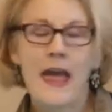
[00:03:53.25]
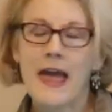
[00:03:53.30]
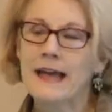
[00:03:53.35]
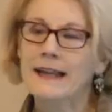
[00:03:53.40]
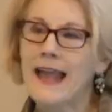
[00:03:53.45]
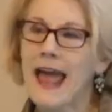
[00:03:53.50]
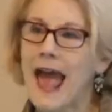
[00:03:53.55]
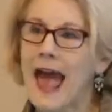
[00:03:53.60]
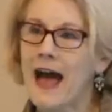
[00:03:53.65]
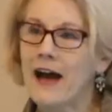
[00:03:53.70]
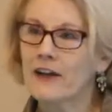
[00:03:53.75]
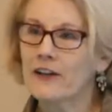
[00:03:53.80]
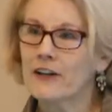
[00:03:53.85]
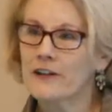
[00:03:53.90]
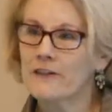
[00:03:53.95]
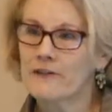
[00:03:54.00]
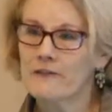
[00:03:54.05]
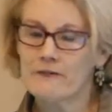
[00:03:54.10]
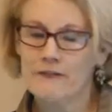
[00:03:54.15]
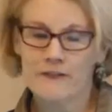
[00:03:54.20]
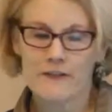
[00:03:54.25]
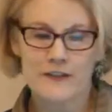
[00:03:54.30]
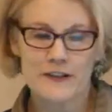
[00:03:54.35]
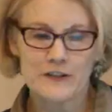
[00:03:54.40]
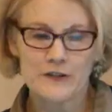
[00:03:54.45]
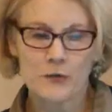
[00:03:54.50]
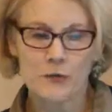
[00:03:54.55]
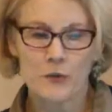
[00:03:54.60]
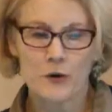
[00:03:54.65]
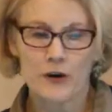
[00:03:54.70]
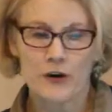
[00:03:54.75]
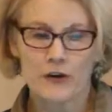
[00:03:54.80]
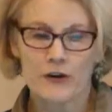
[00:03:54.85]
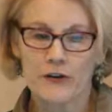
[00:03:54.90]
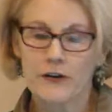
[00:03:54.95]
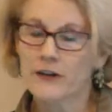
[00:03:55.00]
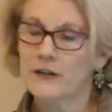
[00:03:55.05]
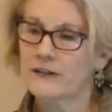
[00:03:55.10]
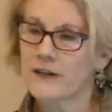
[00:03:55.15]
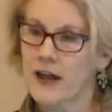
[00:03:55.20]
And out of this
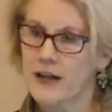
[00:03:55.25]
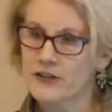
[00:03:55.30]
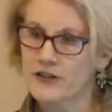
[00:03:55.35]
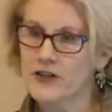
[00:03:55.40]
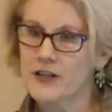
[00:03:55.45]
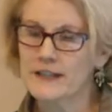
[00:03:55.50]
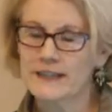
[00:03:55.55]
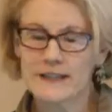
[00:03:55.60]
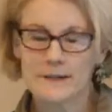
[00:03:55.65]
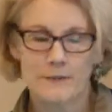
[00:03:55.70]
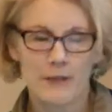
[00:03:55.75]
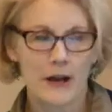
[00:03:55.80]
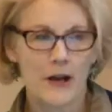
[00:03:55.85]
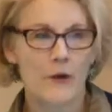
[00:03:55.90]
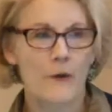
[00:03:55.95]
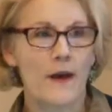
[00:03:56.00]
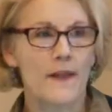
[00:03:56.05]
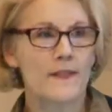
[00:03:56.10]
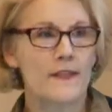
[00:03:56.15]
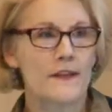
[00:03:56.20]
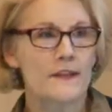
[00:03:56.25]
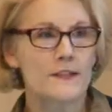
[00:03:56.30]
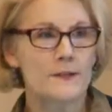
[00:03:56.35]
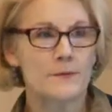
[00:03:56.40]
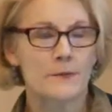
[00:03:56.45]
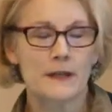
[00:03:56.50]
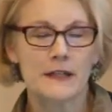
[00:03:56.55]
work, not just in bioethics,